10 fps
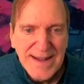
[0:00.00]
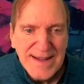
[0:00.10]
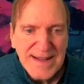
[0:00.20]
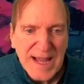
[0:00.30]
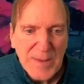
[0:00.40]

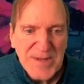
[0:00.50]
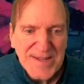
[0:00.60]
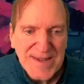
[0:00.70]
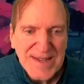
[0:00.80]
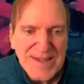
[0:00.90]
Copy
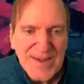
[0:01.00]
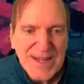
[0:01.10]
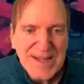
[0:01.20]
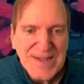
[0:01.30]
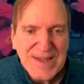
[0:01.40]
sync, so I
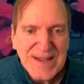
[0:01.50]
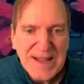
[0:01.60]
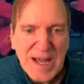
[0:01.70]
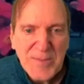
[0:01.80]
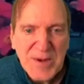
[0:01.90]
guess you can
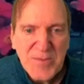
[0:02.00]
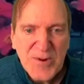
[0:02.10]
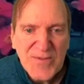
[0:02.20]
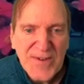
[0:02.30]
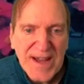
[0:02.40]
copy a
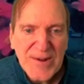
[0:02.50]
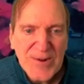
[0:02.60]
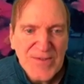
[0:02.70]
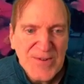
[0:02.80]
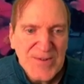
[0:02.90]
profile
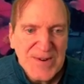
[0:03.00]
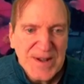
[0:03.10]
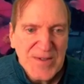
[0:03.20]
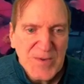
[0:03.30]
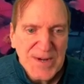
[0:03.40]
over to
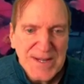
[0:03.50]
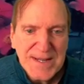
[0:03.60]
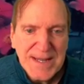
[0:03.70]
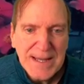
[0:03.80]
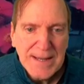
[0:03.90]
another
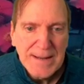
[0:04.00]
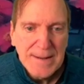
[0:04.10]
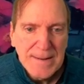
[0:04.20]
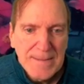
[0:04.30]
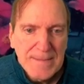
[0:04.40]
one,
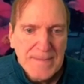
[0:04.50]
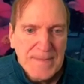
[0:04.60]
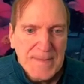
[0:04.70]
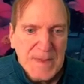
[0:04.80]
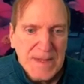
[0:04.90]

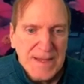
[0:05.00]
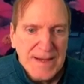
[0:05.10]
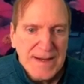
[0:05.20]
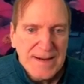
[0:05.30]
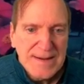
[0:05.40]

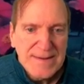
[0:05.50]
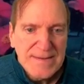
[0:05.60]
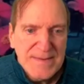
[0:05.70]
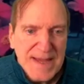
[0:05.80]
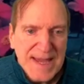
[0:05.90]
uh,
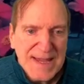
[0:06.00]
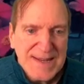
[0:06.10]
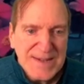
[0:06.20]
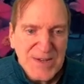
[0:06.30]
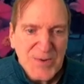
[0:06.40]

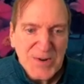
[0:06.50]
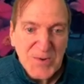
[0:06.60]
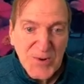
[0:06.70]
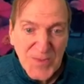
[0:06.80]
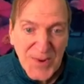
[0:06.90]
add into a
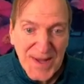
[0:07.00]
group,